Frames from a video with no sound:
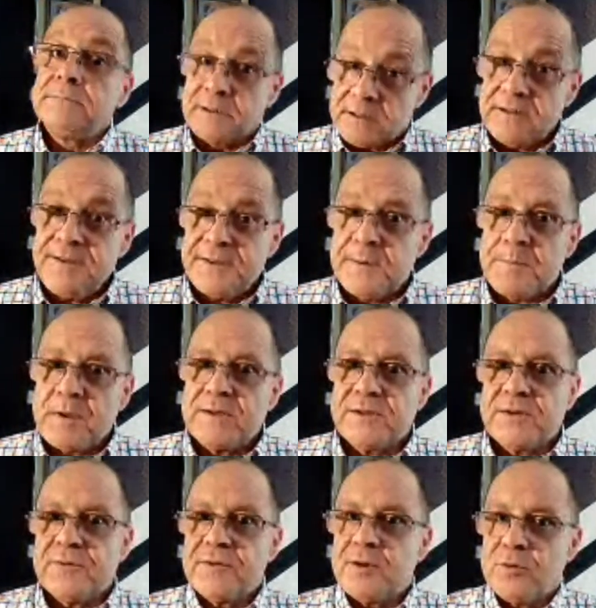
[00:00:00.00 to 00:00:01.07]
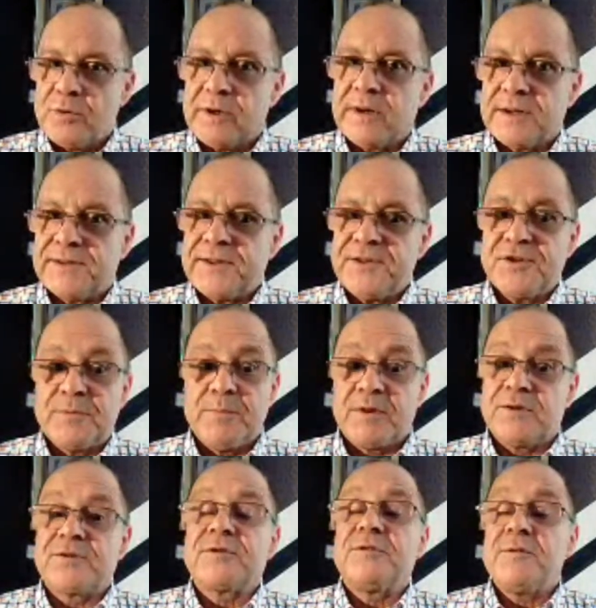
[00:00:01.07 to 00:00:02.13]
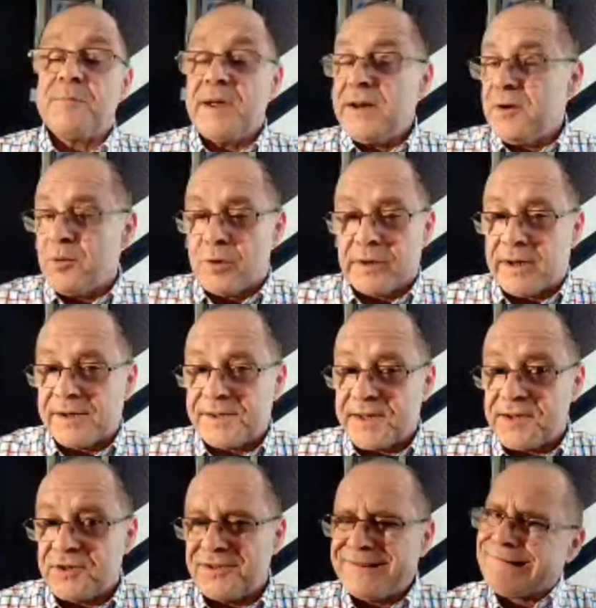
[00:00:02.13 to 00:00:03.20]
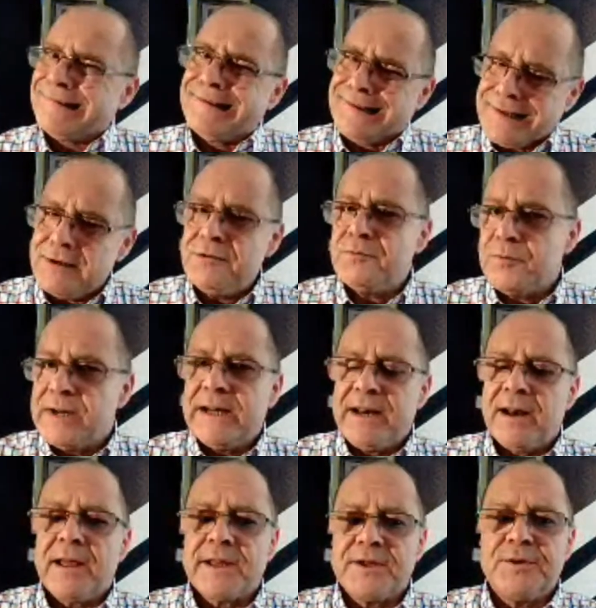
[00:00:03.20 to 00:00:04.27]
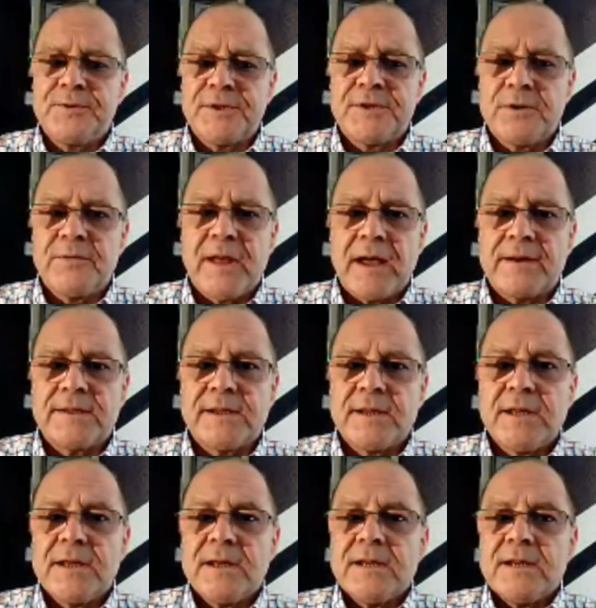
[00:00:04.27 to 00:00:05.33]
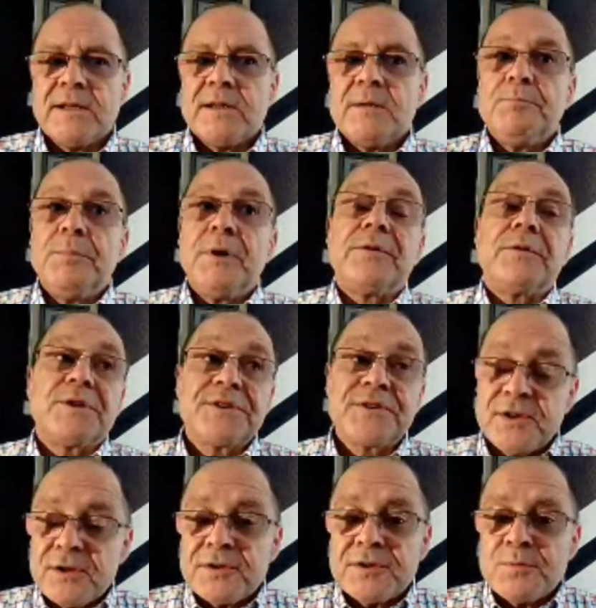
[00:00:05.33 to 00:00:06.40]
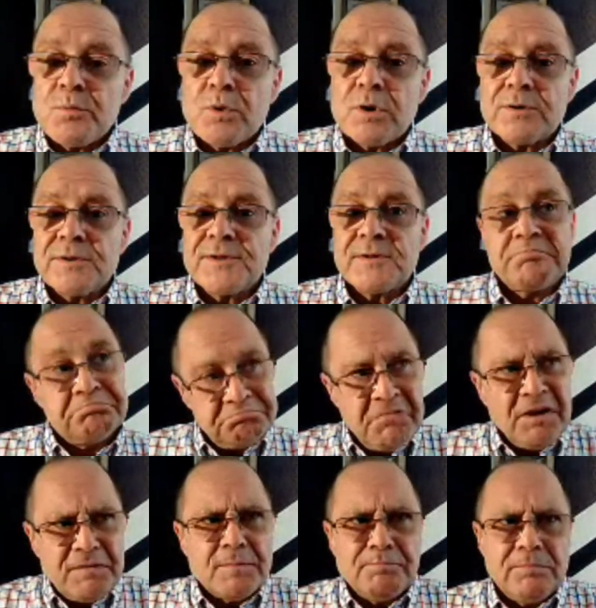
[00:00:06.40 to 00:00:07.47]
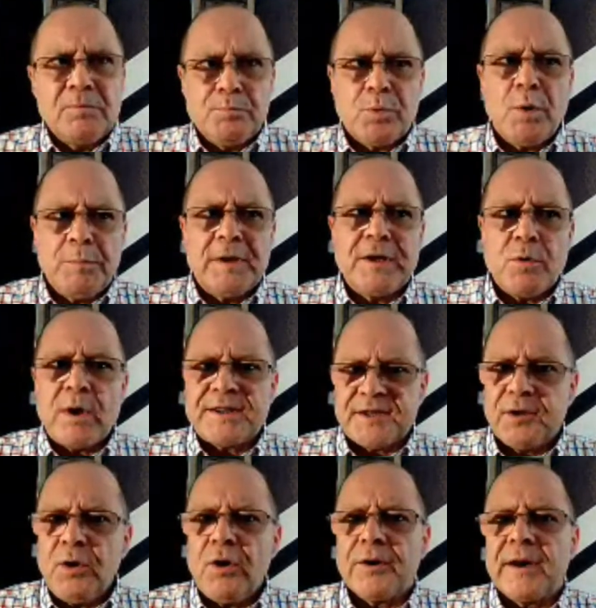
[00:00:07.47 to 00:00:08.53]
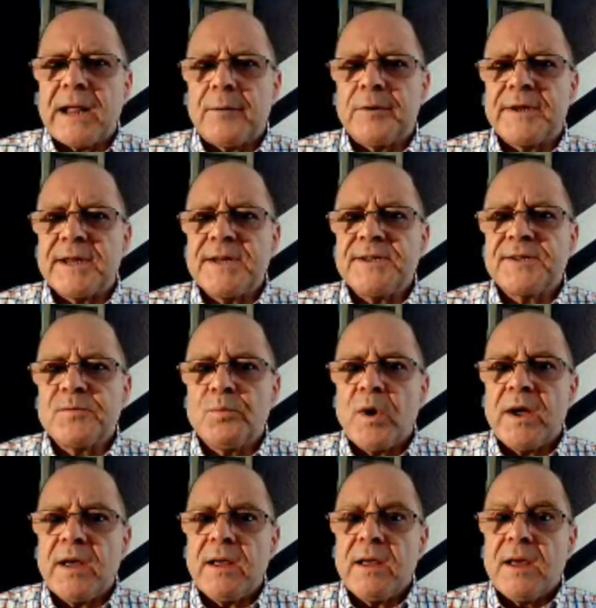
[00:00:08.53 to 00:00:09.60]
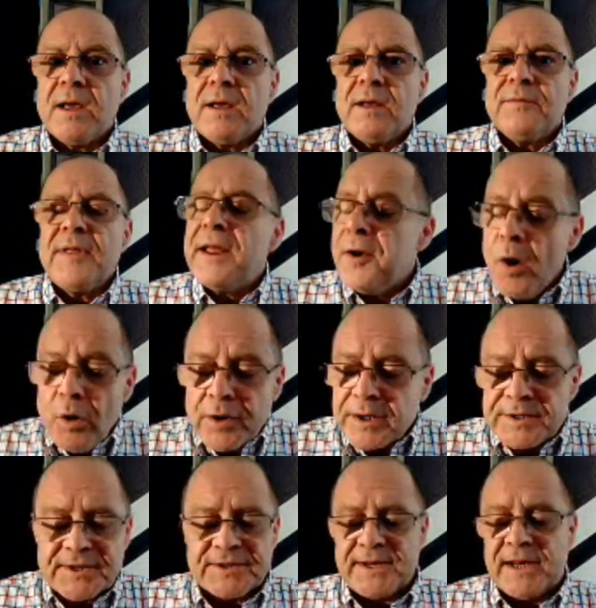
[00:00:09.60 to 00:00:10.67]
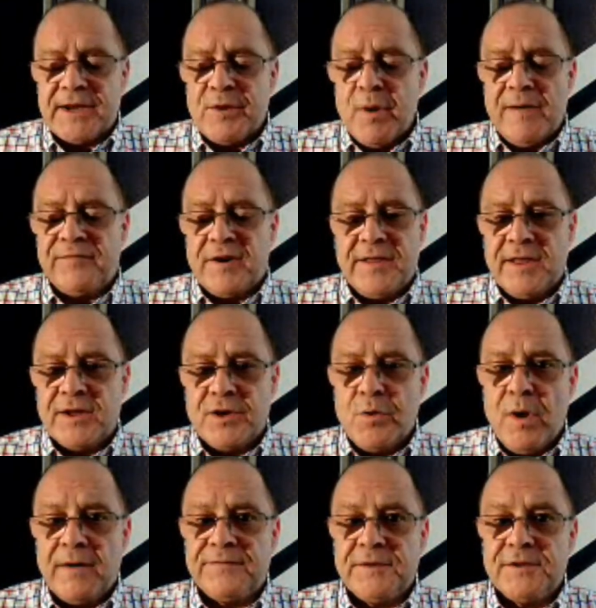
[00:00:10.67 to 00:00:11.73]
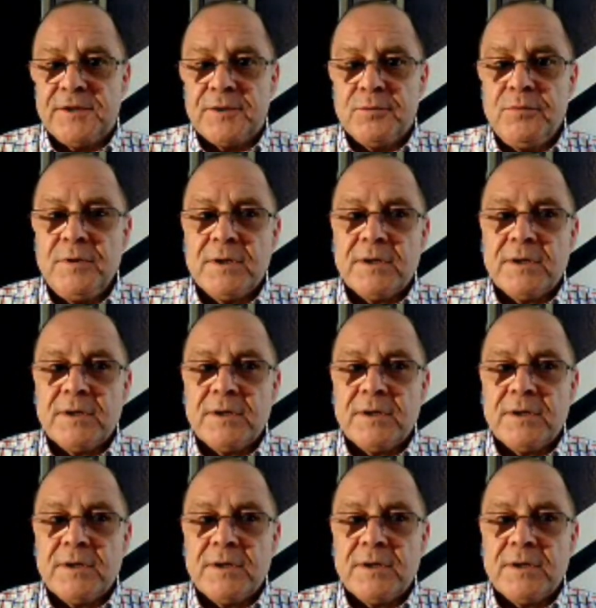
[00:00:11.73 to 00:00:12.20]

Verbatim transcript: Now, this depends on the organization because there are many organizations that don't really like you to do that. But there are certain ones, probably quite a lot nowadays, where they're not going to tell you everything you have to do.